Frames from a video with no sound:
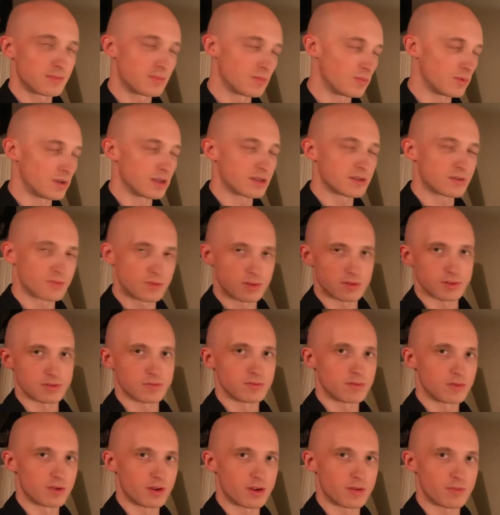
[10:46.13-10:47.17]
which
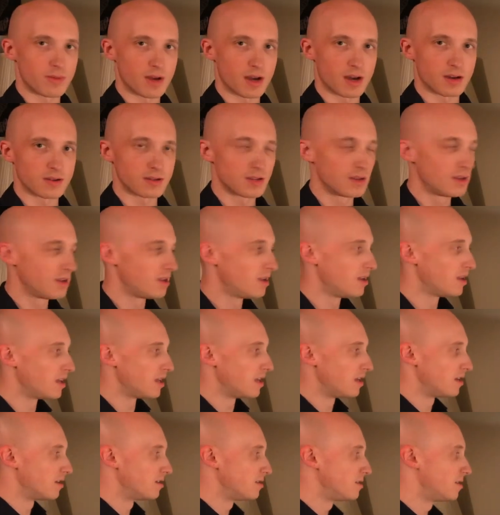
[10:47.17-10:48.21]
we'll learn about
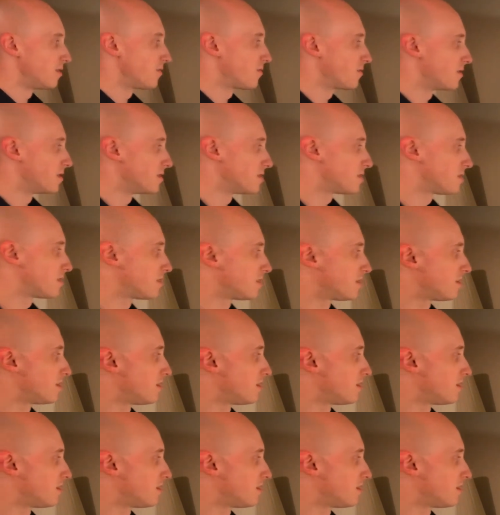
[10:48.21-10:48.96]
in a different